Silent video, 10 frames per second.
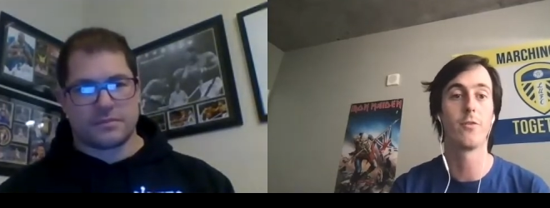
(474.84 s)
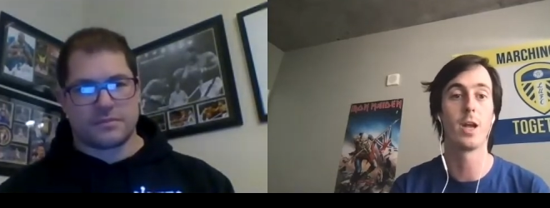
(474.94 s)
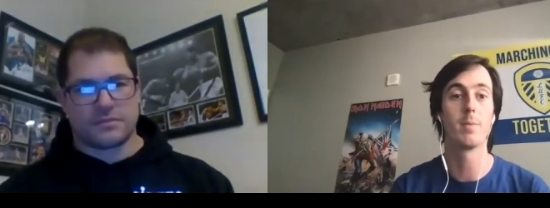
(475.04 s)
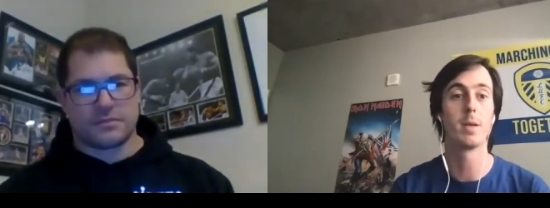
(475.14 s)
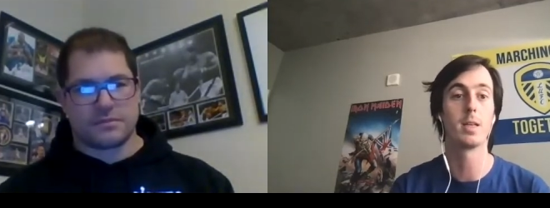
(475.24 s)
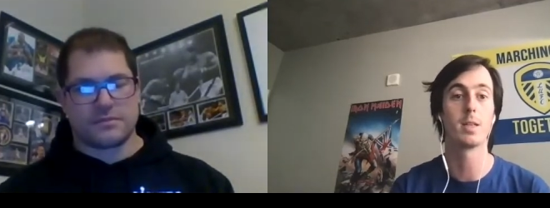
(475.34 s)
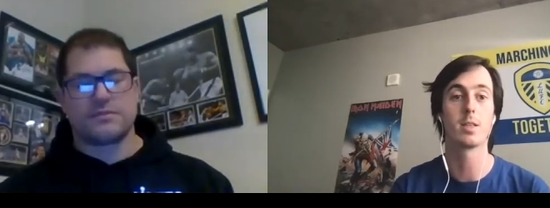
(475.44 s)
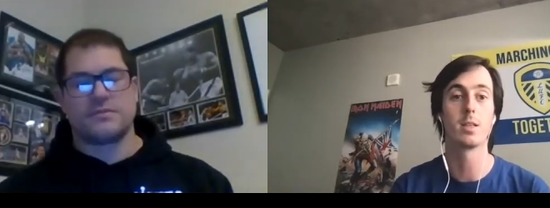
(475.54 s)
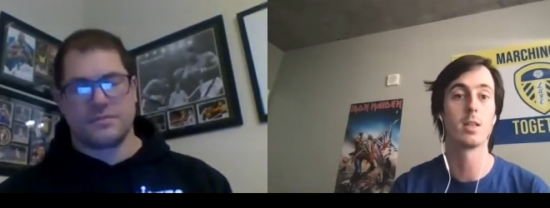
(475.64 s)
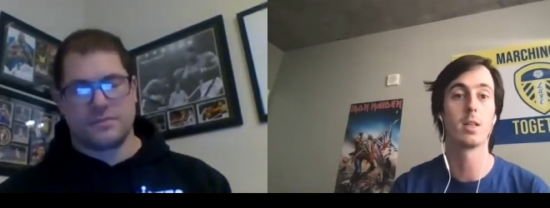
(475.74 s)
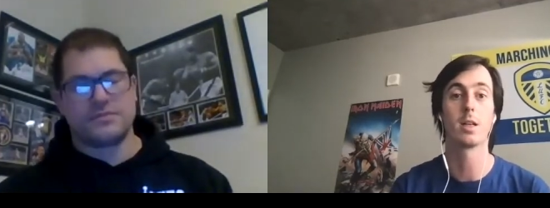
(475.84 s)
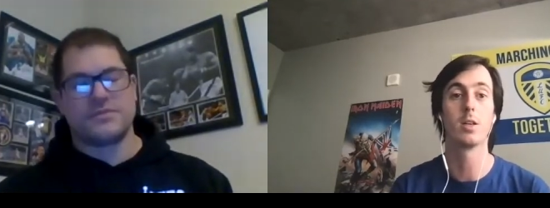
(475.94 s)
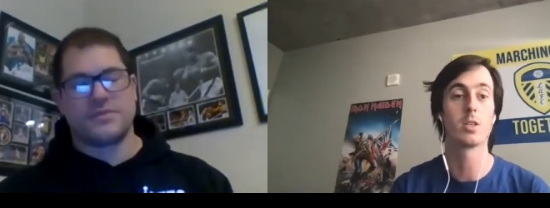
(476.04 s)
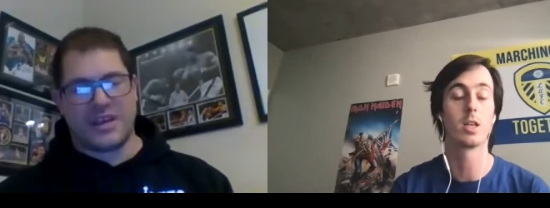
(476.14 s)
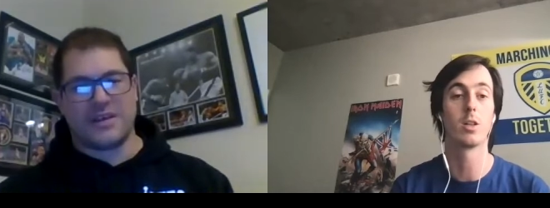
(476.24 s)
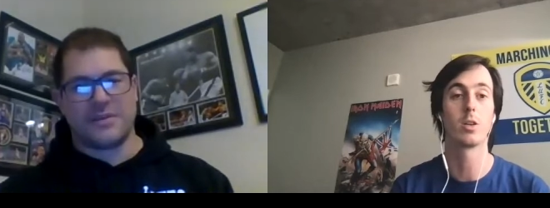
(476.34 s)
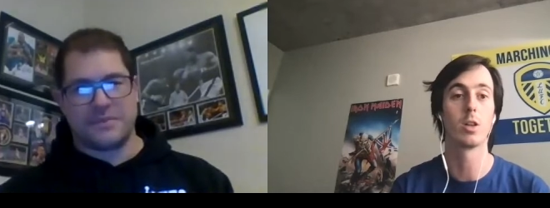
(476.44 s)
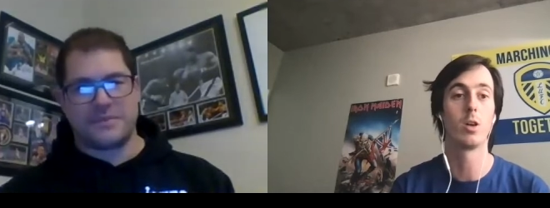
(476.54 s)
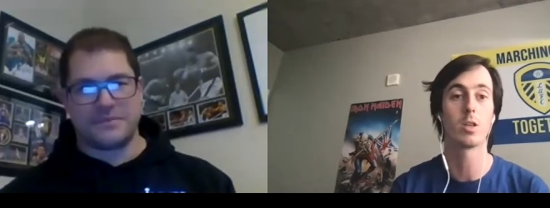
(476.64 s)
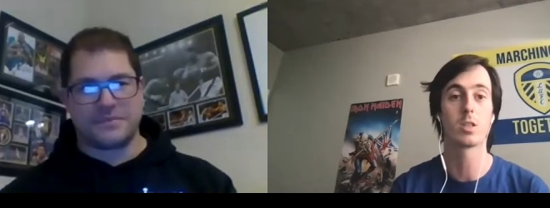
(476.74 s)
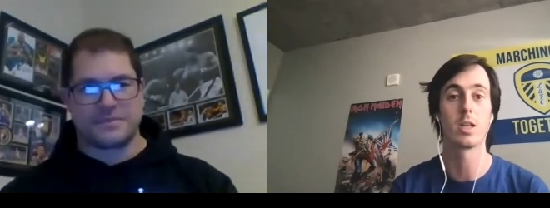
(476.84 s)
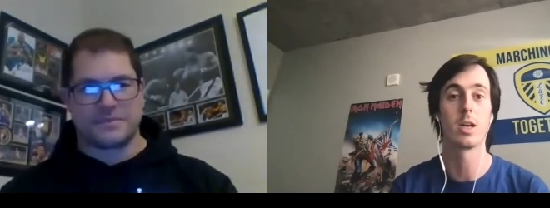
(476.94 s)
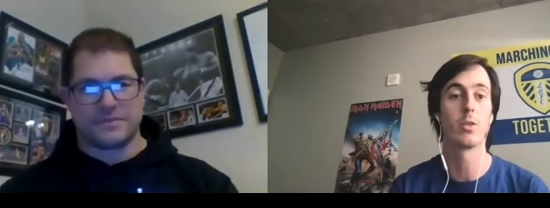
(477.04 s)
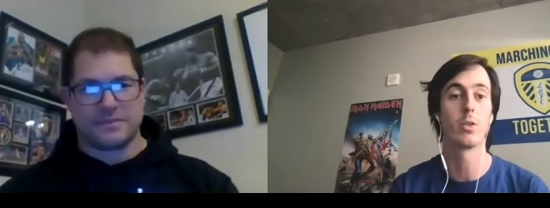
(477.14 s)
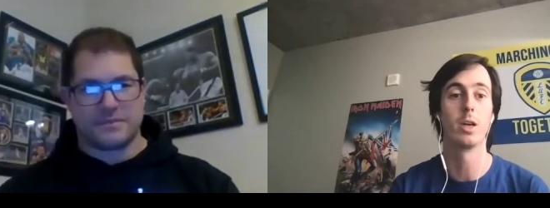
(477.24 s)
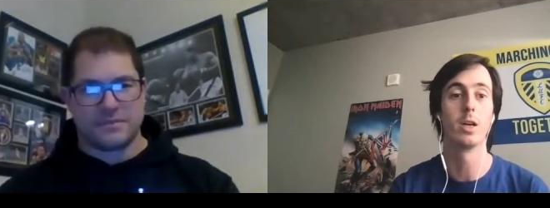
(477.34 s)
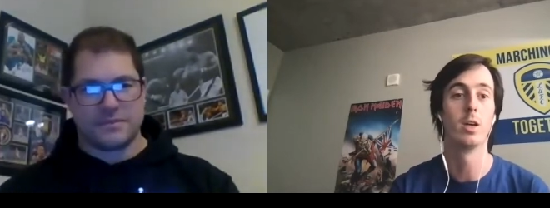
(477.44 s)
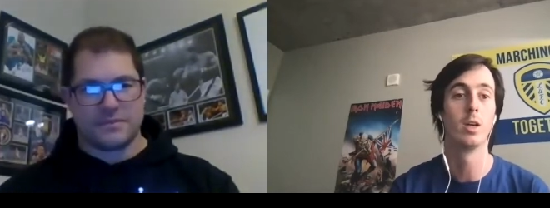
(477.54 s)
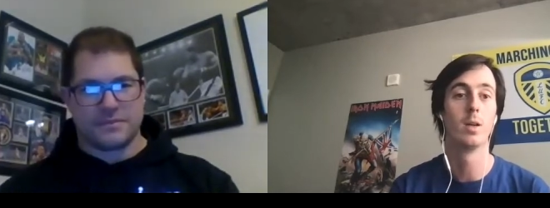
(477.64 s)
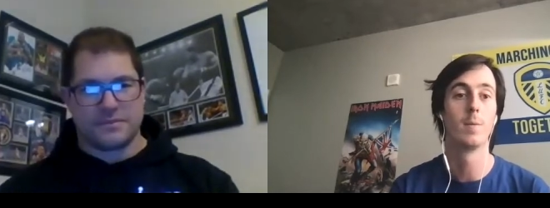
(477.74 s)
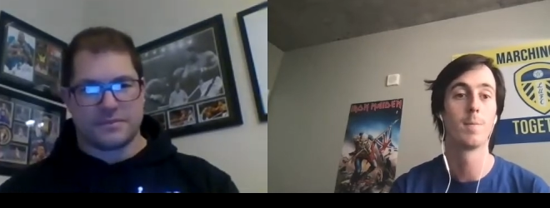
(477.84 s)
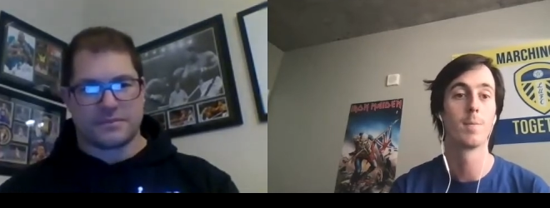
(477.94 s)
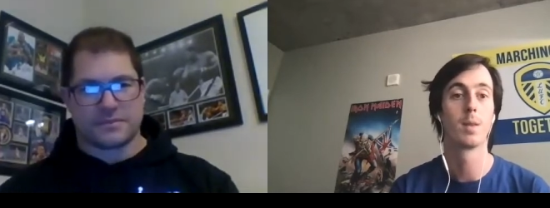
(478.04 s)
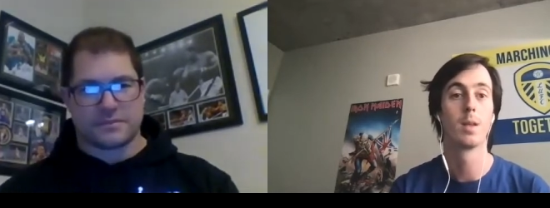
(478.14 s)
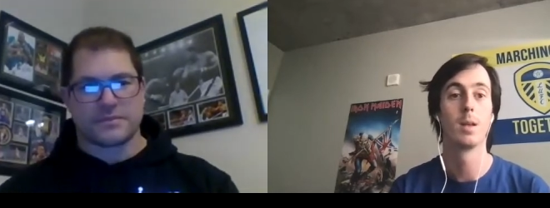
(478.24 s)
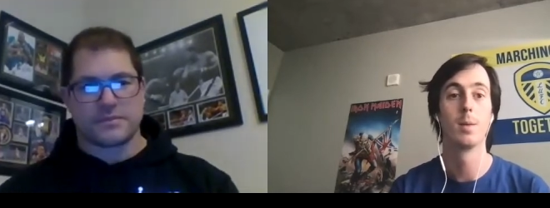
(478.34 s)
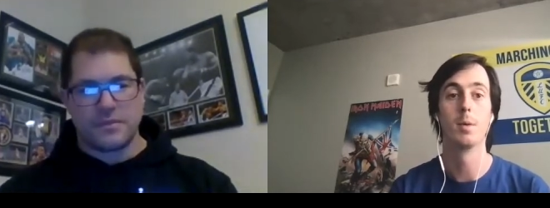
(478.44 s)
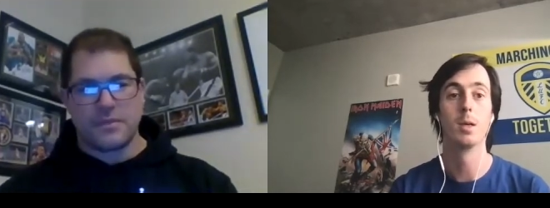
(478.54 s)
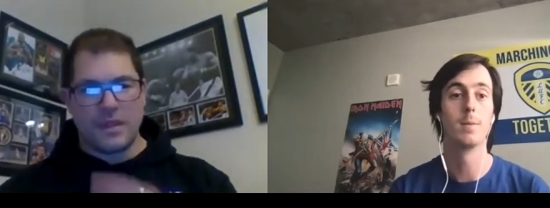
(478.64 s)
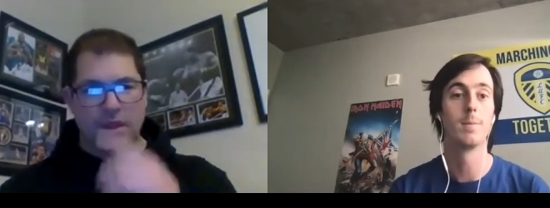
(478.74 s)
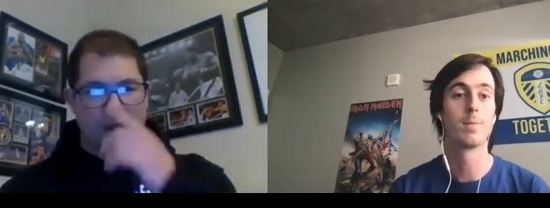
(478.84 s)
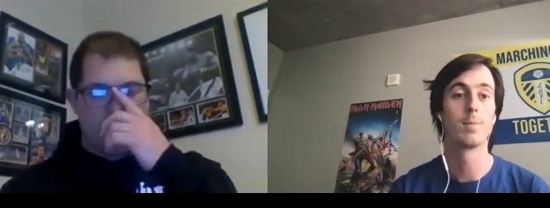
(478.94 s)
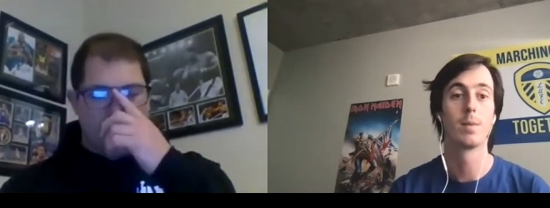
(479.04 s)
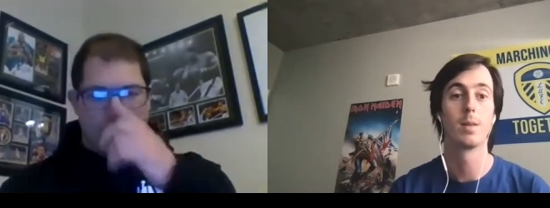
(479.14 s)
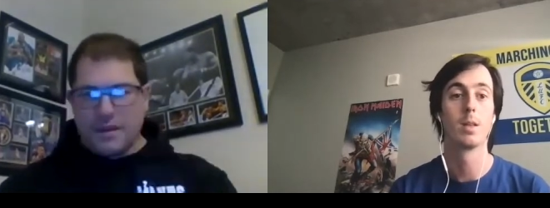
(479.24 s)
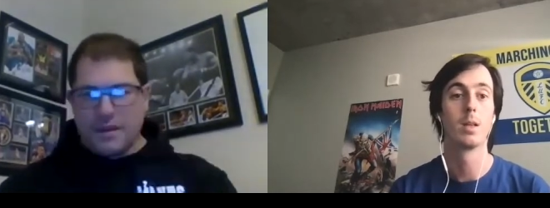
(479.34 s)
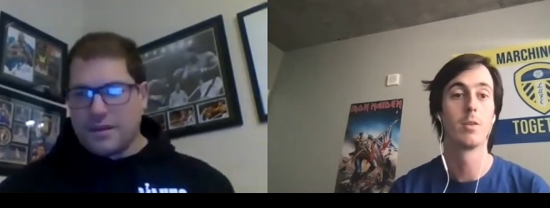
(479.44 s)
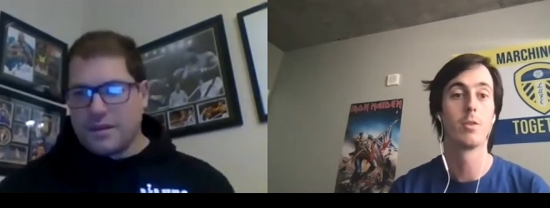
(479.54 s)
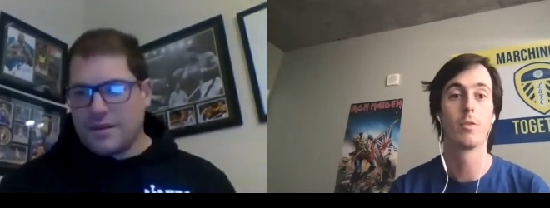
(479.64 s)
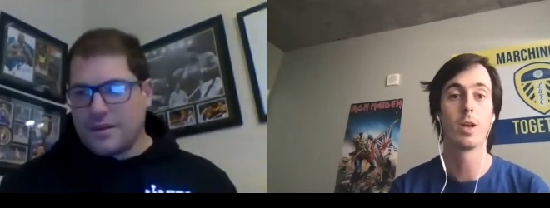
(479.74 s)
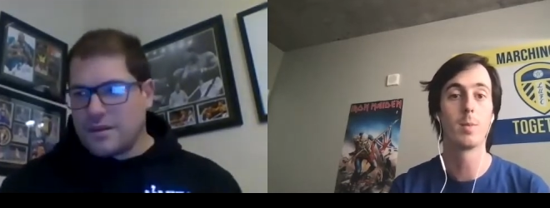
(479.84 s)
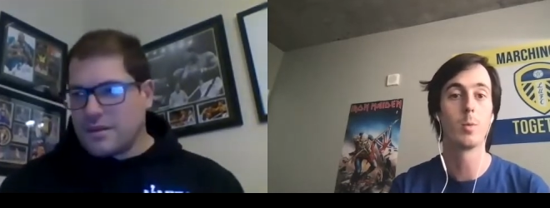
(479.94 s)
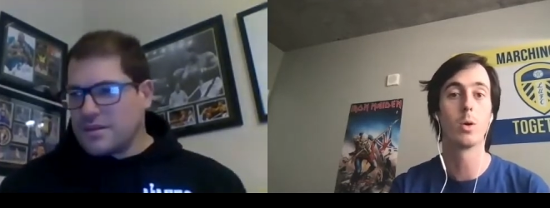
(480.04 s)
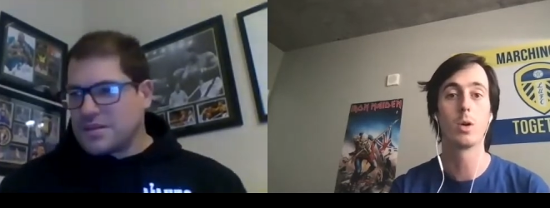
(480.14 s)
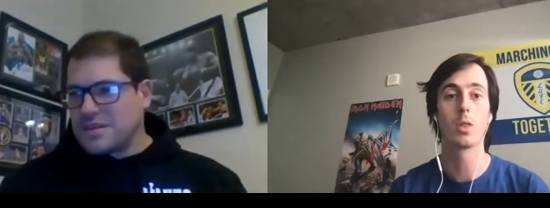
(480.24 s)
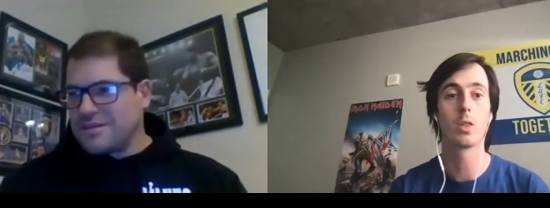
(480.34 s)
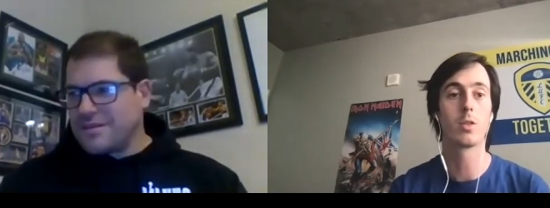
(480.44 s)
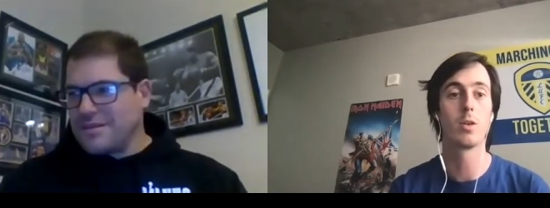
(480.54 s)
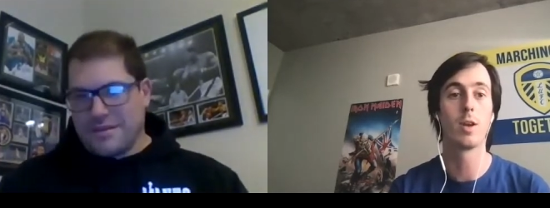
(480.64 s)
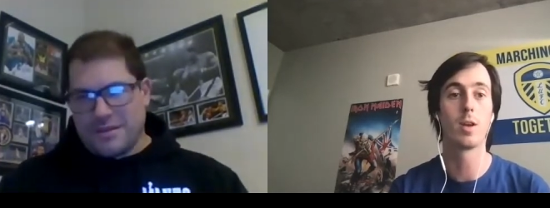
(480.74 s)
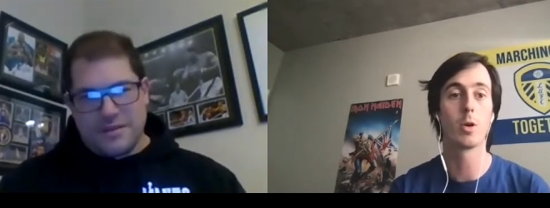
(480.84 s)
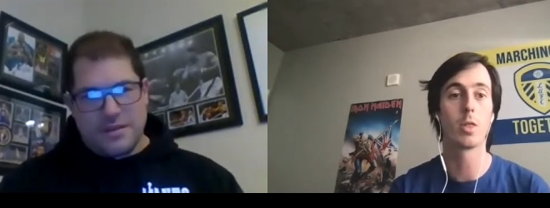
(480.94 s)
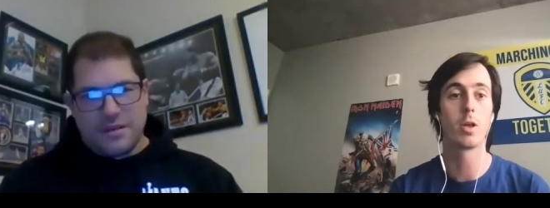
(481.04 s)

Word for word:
Speaker 1: fan base that, like you said, looked lost out there. But if you have any more, do you have any more